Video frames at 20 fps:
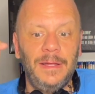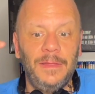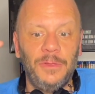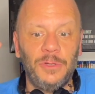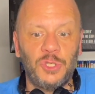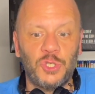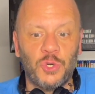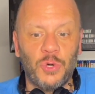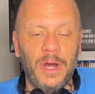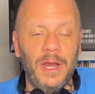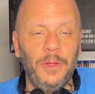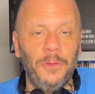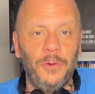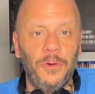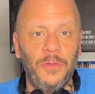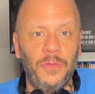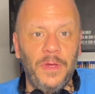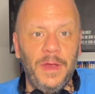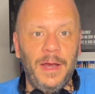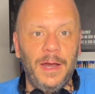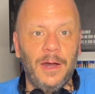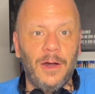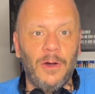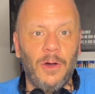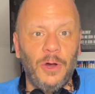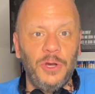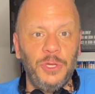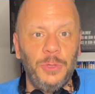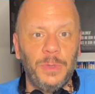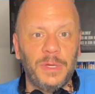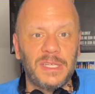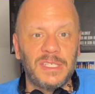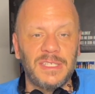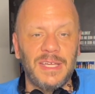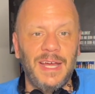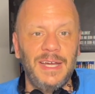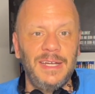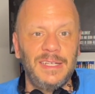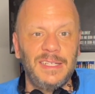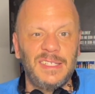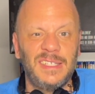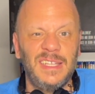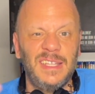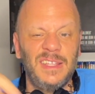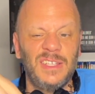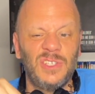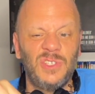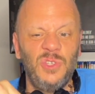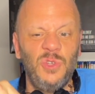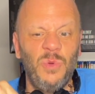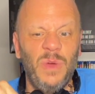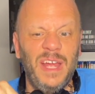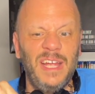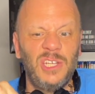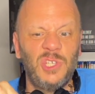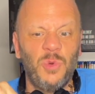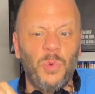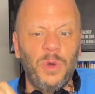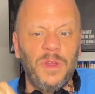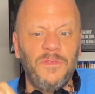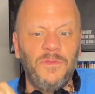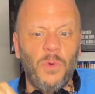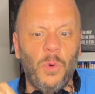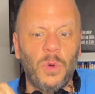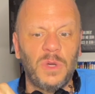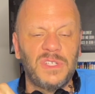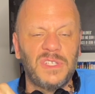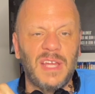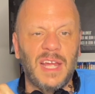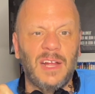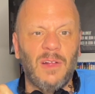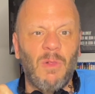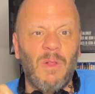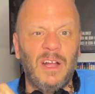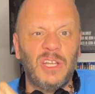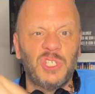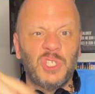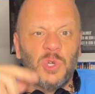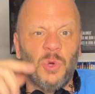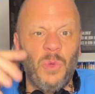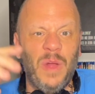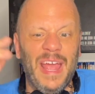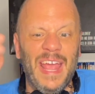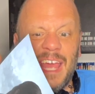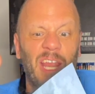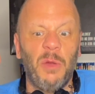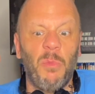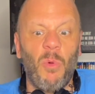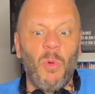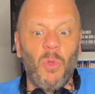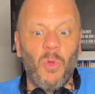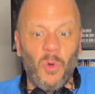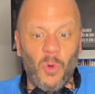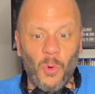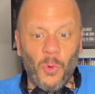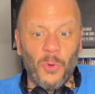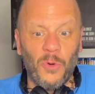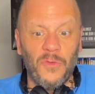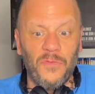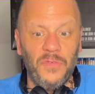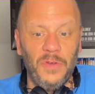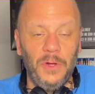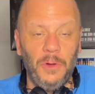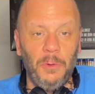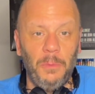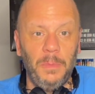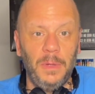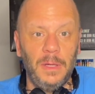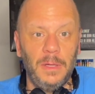The trailer there. Are you excited to see this new A24 psychological animal horror film?